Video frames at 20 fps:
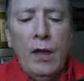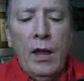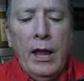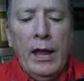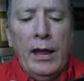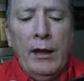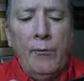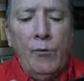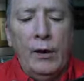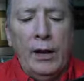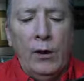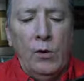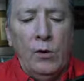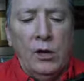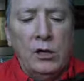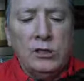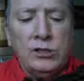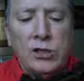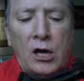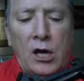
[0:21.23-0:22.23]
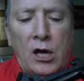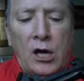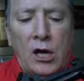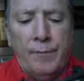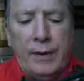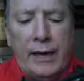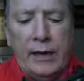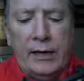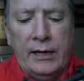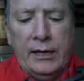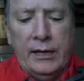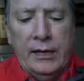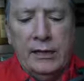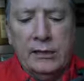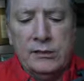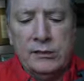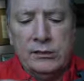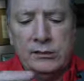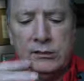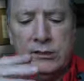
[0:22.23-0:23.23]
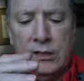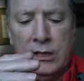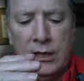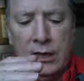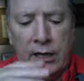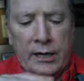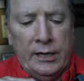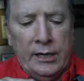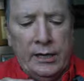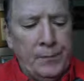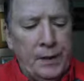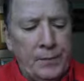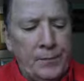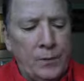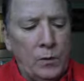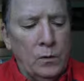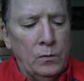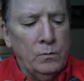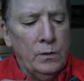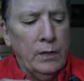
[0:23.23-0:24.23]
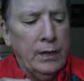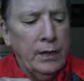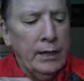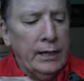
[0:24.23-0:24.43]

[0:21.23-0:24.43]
And what I want to talk about is a lot of people